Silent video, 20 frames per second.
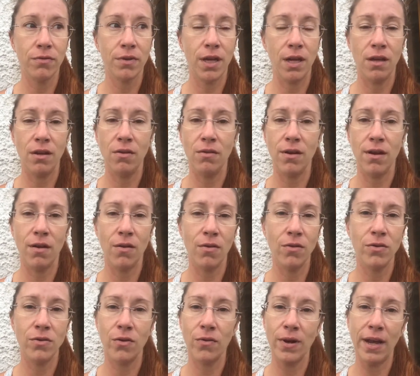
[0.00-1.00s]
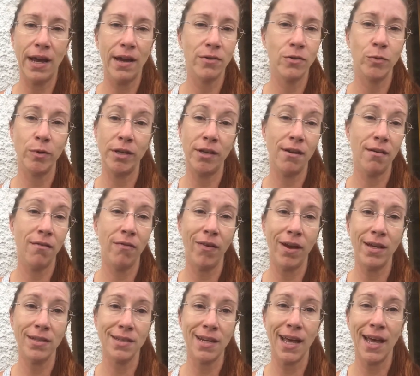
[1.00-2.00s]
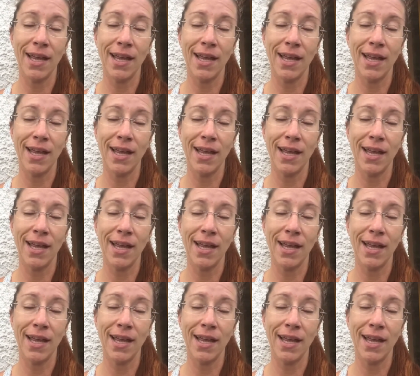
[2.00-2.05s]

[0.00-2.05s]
and you don't have to identify as an